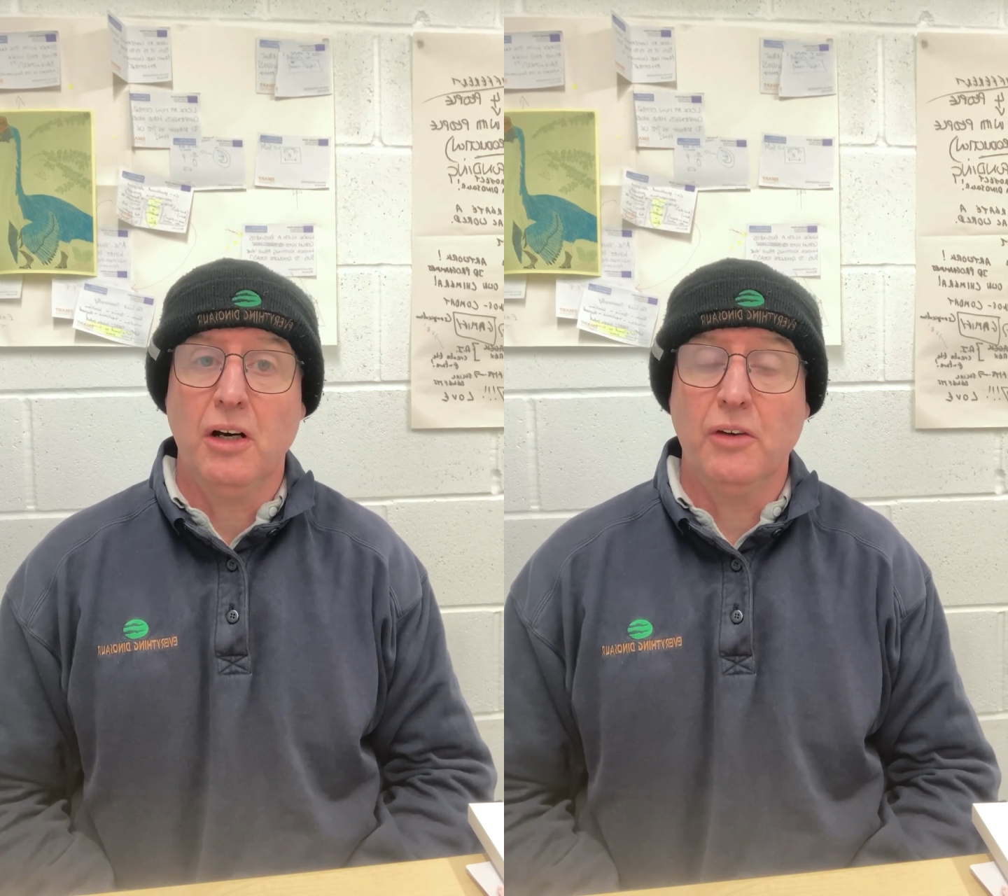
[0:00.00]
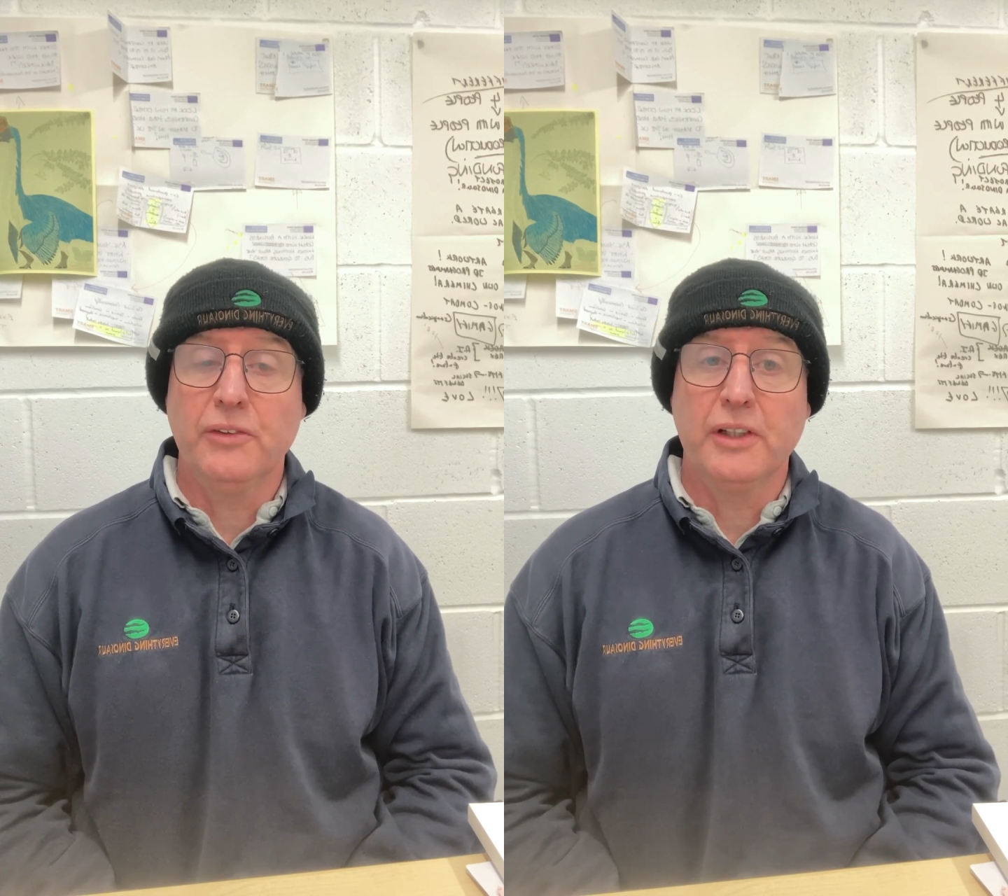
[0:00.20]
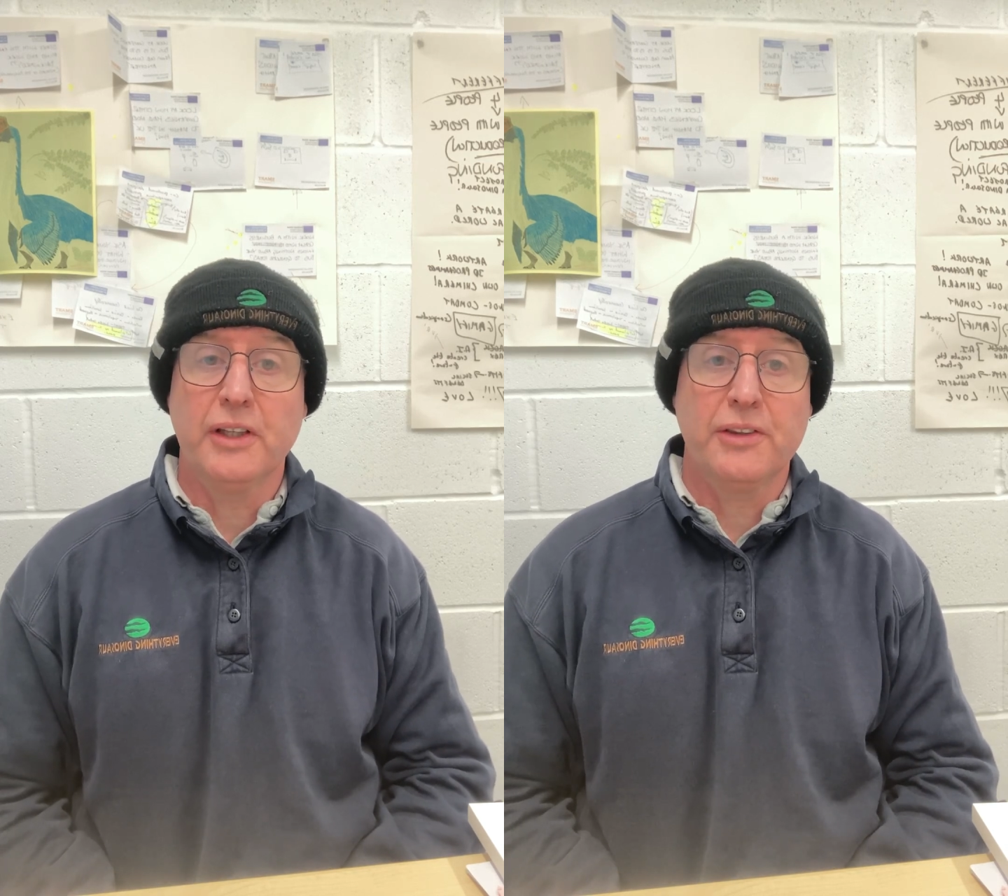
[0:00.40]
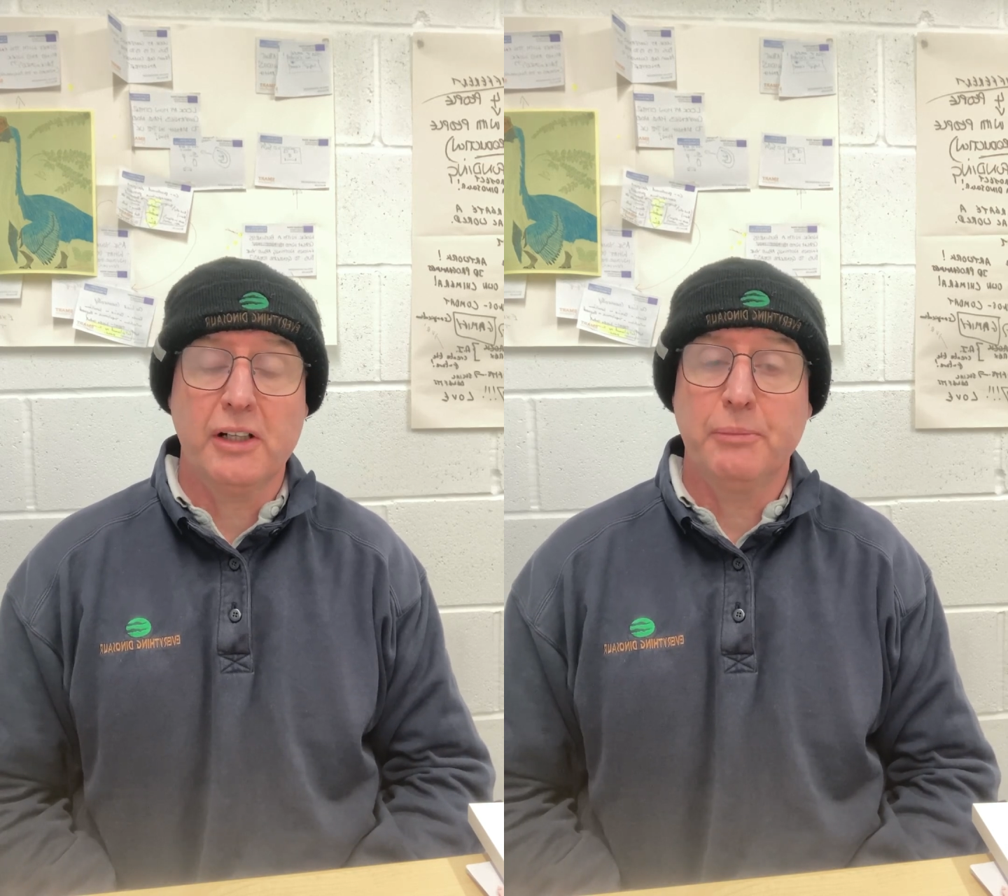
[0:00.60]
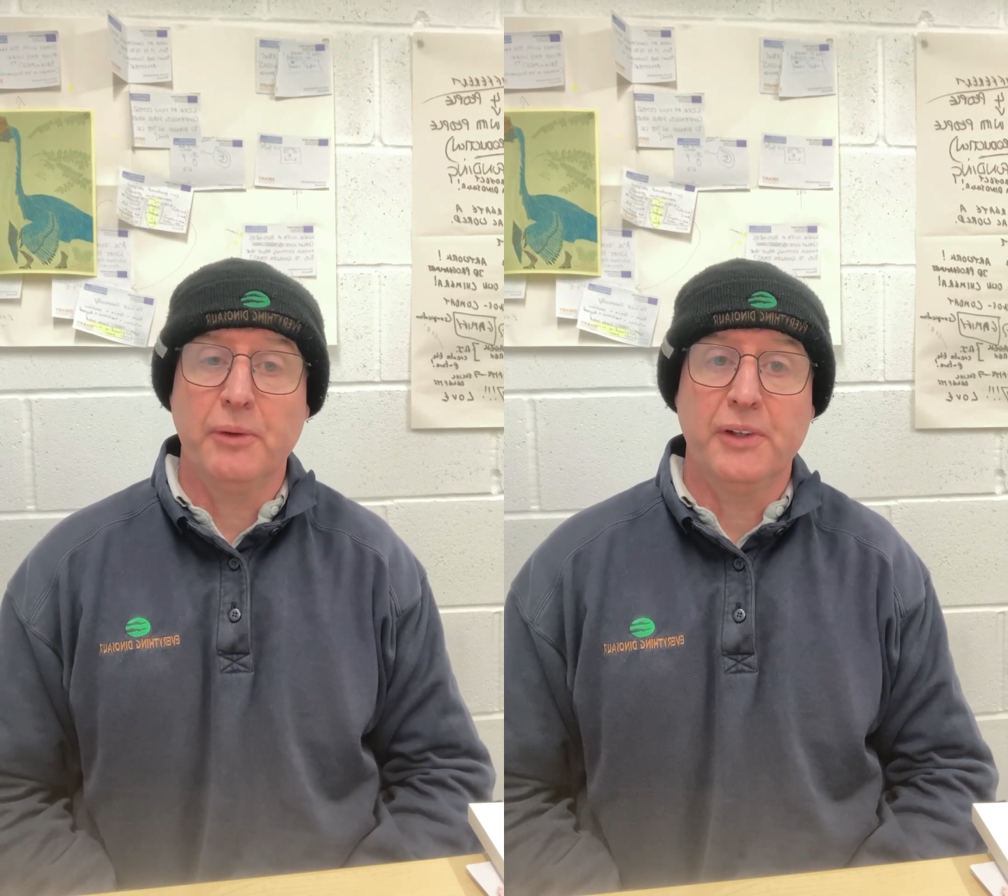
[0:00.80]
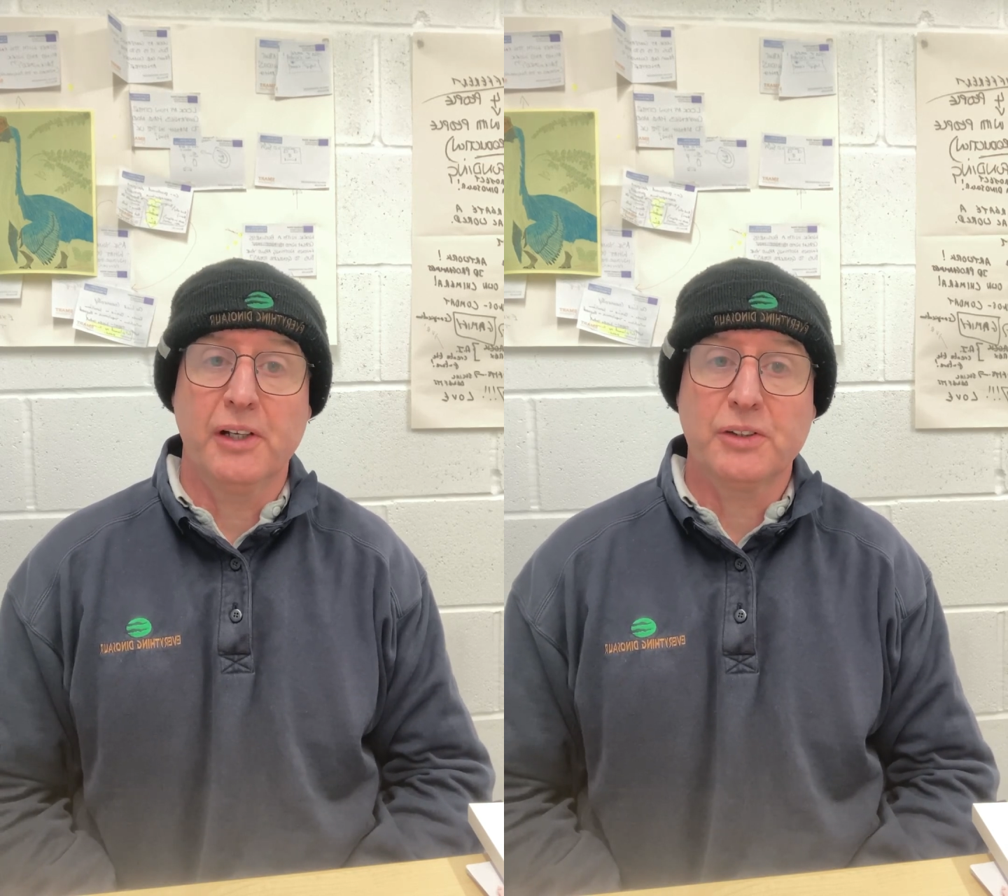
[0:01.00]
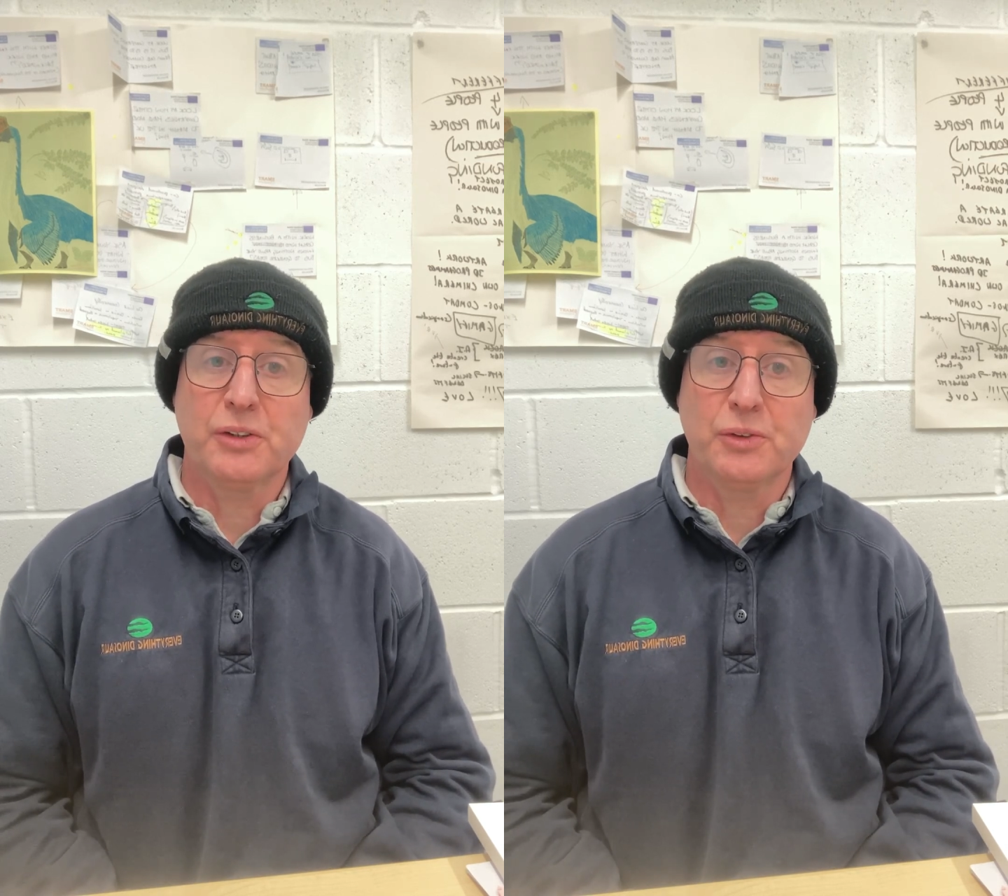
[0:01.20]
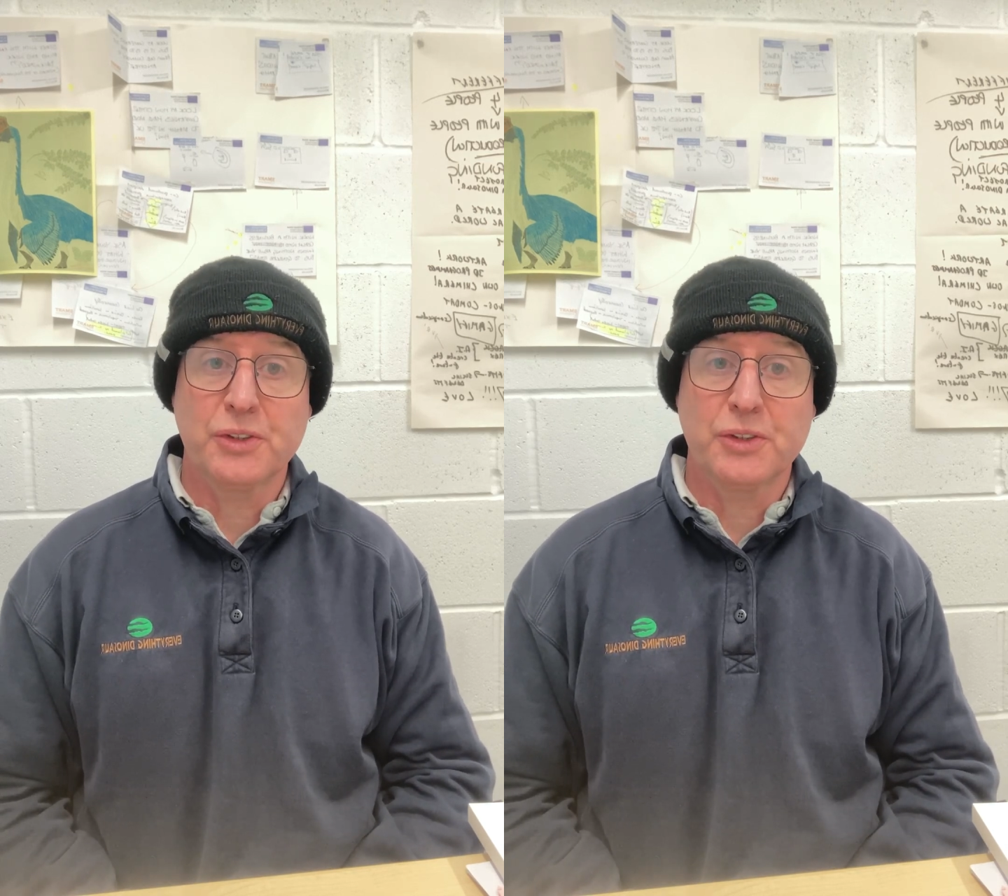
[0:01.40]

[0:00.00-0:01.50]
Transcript: on the theropod dinosaur